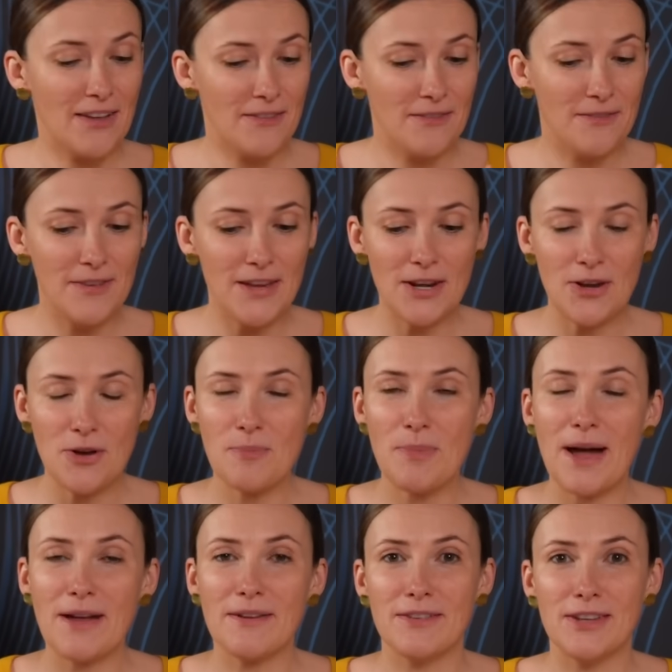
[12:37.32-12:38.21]
video
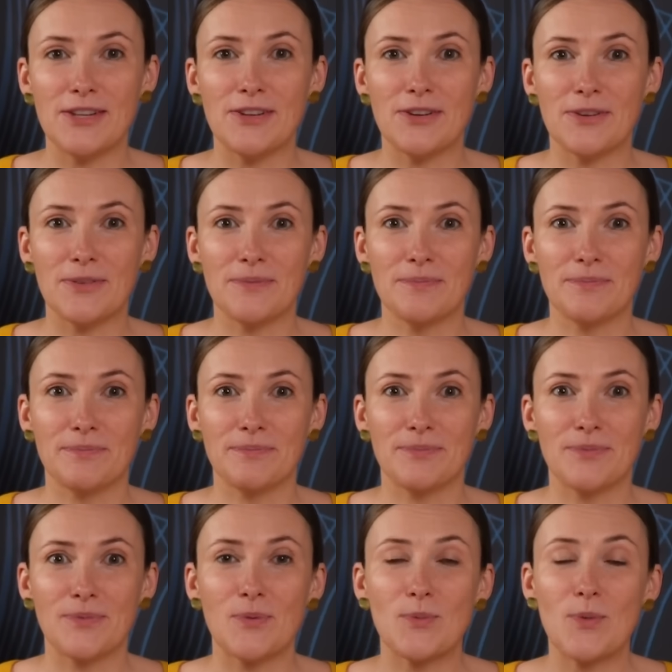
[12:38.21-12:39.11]
by video,
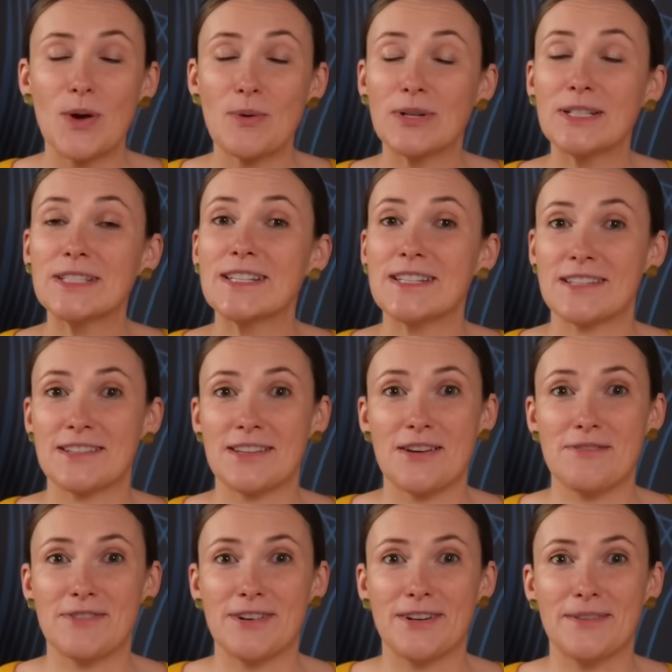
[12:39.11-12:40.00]
we will
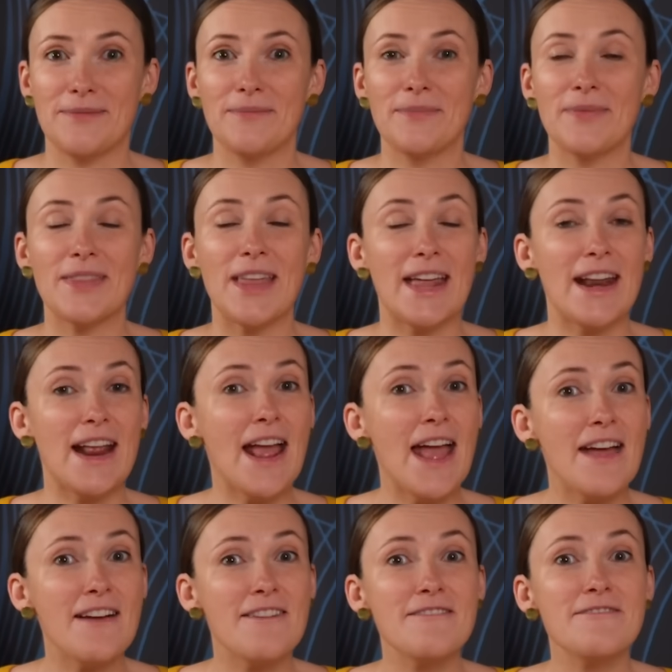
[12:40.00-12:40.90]
discover that
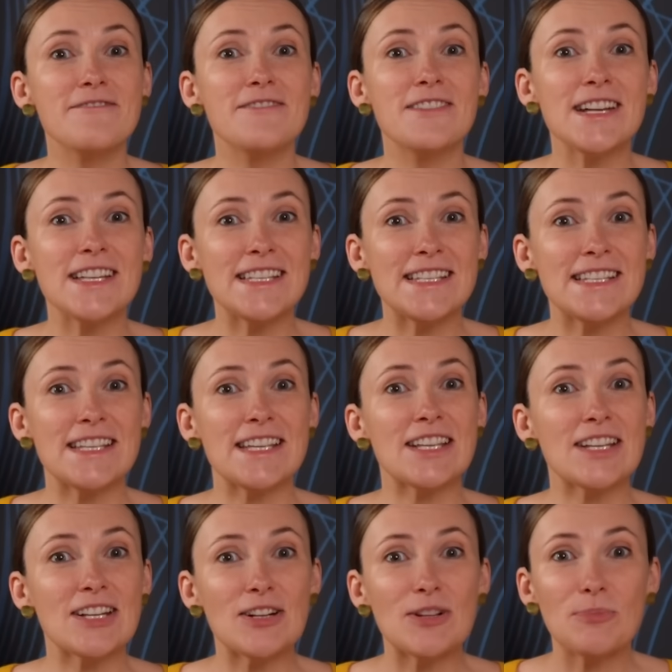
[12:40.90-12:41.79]
every
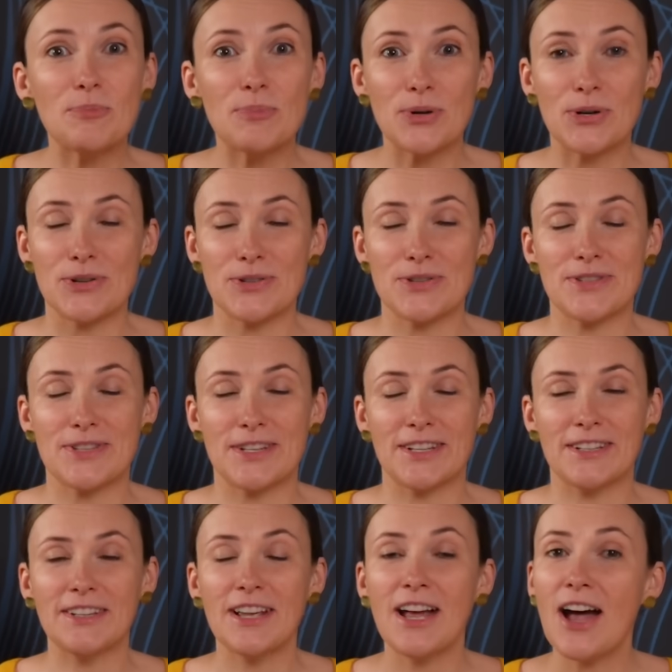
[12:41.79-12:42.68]
single
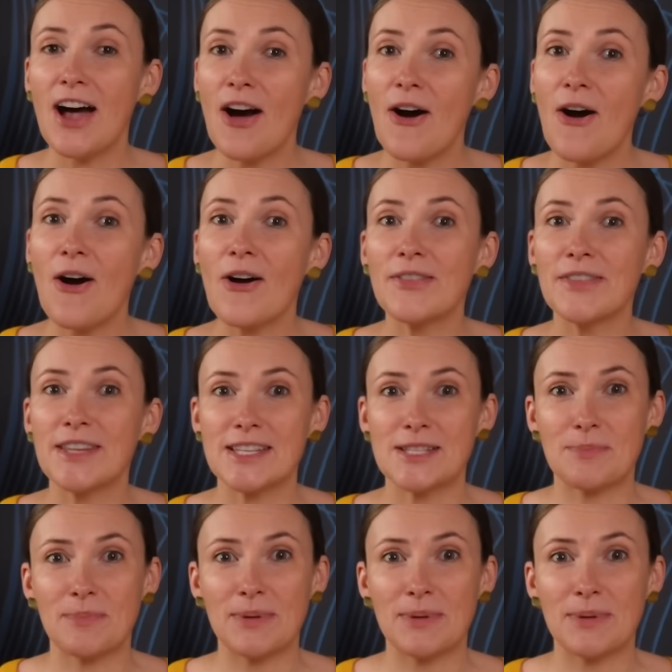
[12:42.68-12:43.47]
person on this